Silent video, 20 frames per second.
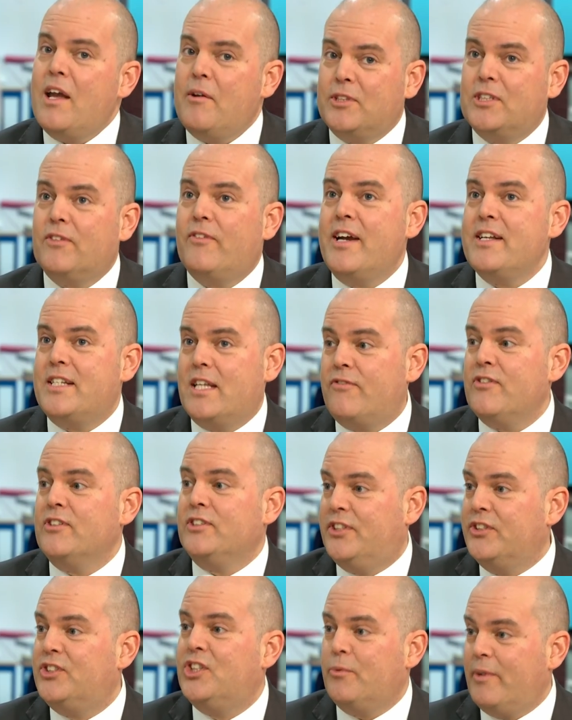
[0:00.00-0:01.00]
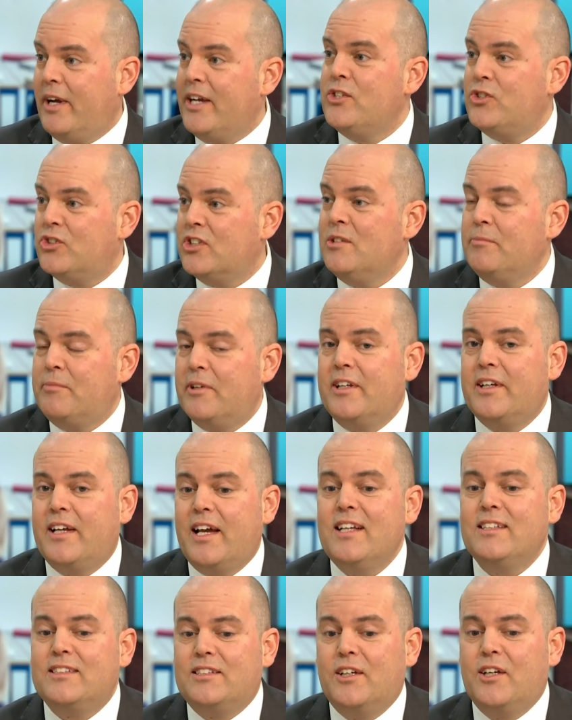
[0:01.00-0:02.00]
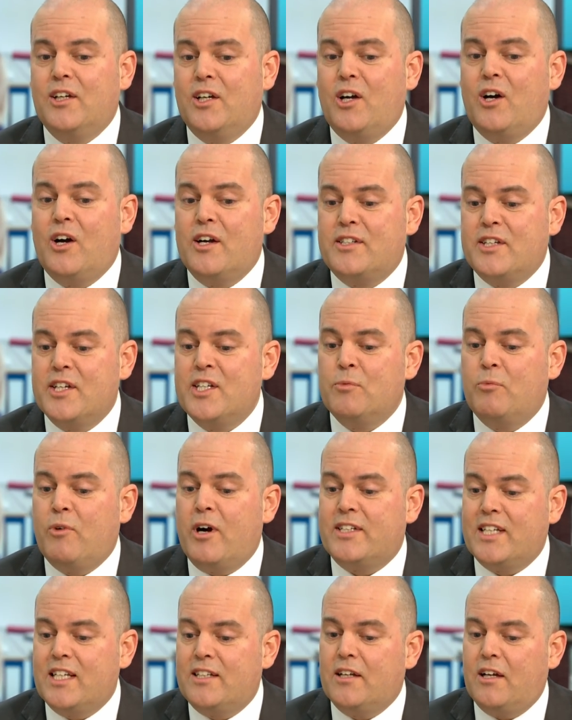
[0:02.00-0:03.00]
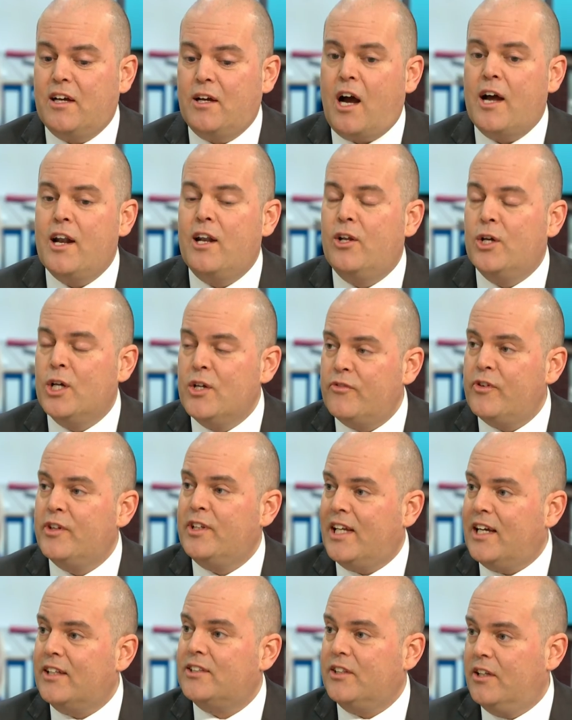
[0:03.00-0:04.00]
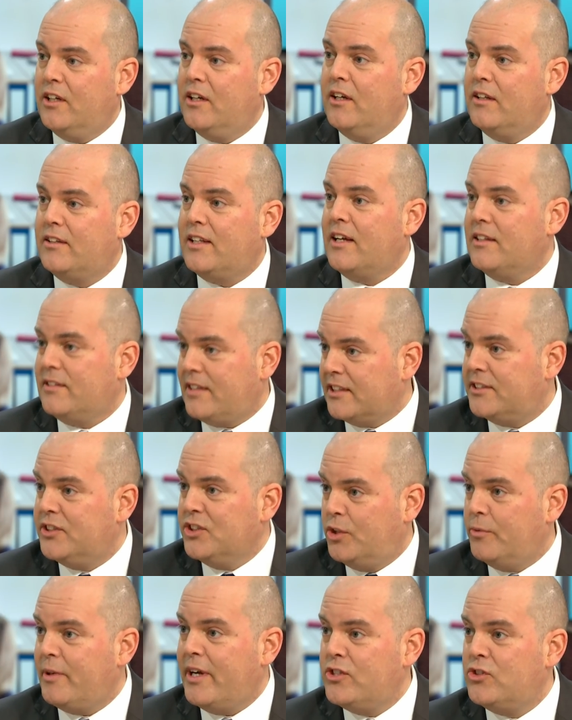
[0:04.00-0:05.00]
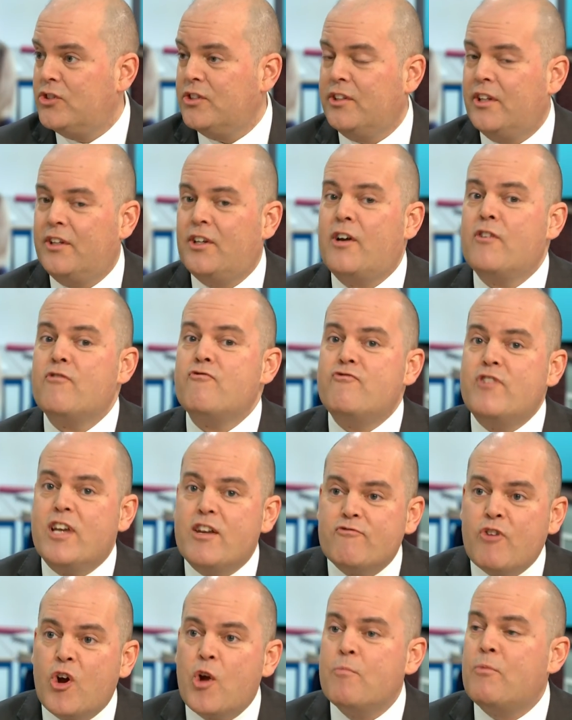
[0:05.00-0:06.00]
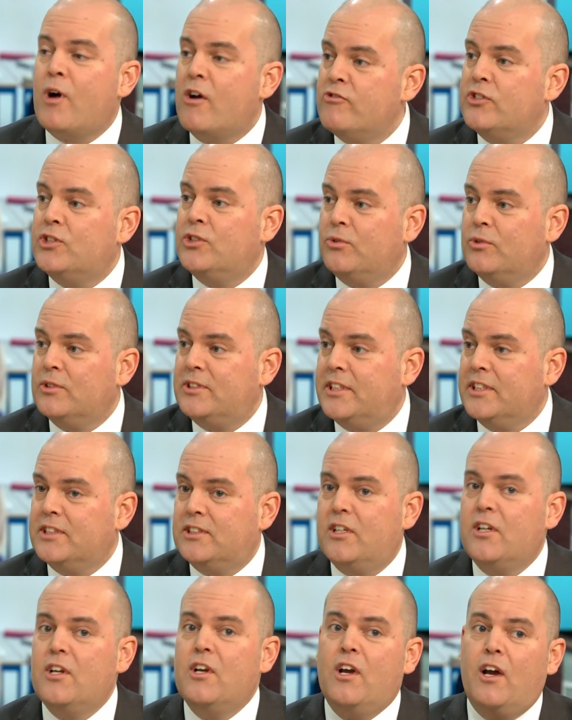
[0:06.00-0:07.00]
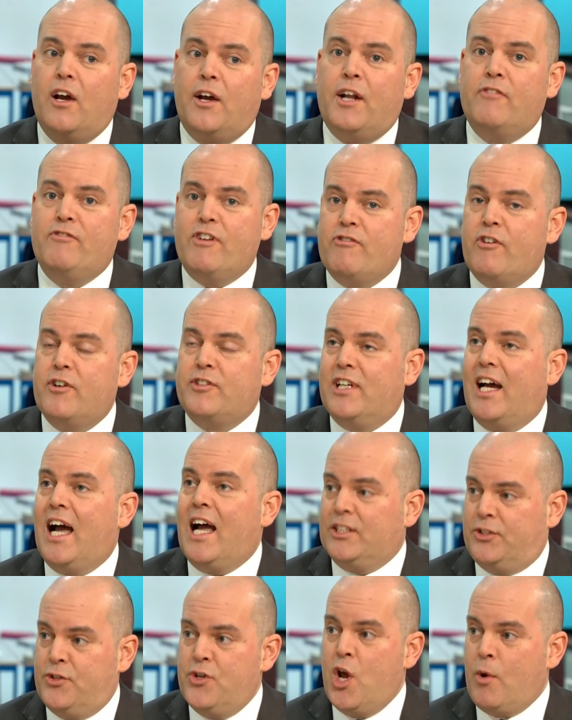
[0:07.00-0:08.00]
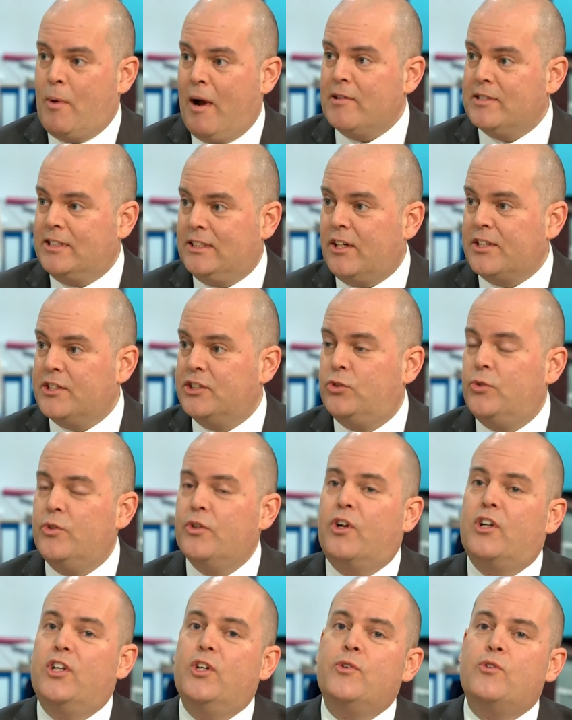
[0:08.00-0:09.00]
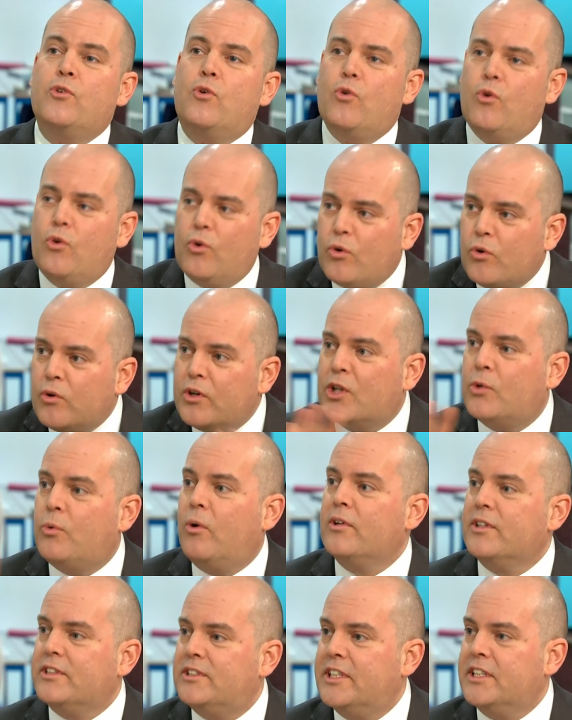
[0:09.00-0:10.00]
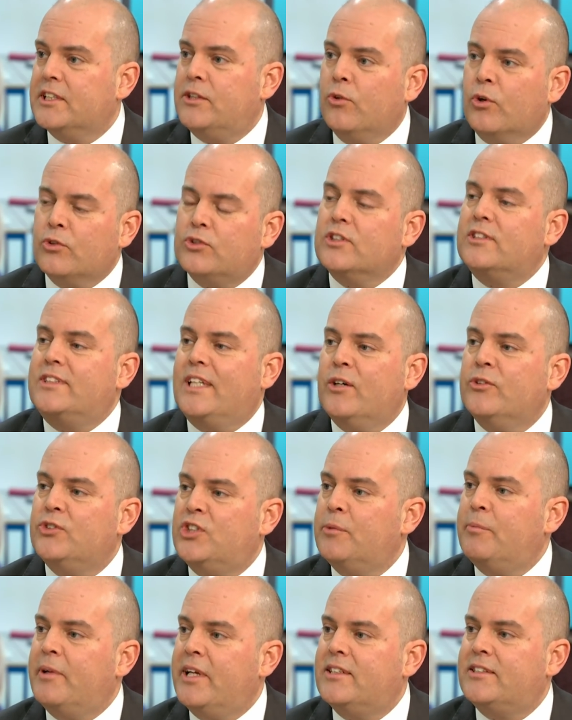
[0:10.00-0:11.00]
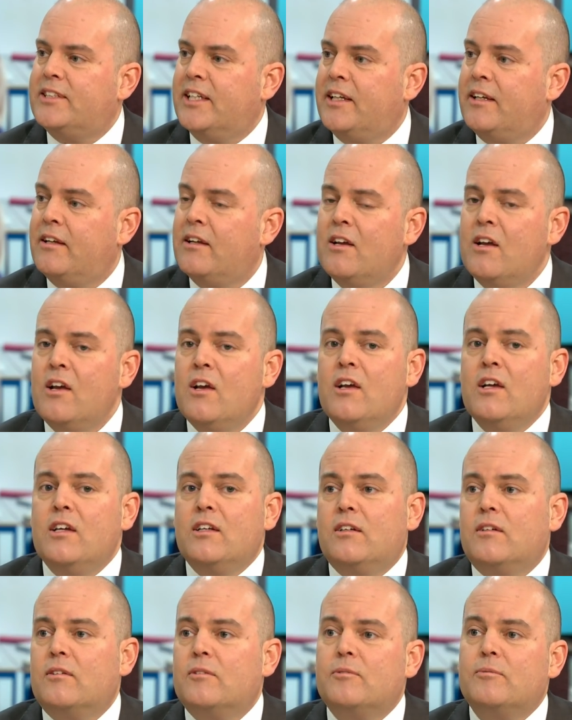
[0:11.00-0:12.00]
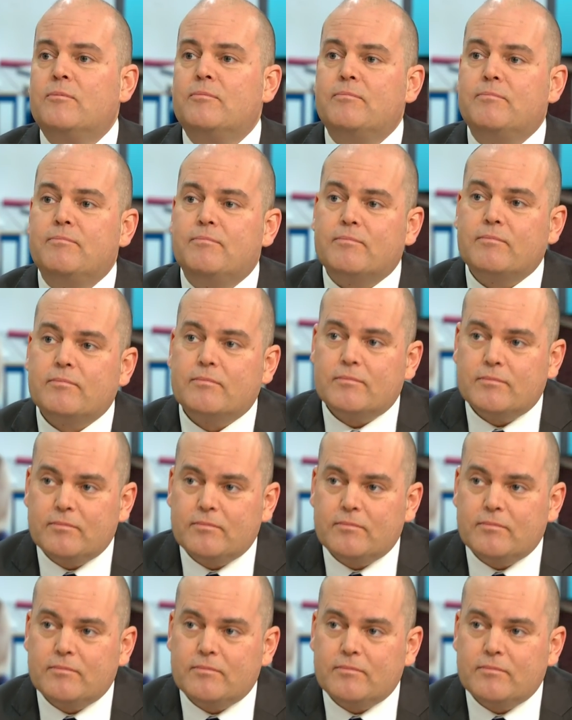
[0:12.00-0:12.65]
It was a very different situation, but yes, uh, I did. And what I did, uh, I learned from that, uh, that, that situation and I rewrote my resources and I rewrote it as no outsiders to include all equalities, not just LGBT. I mean, what, what puzzles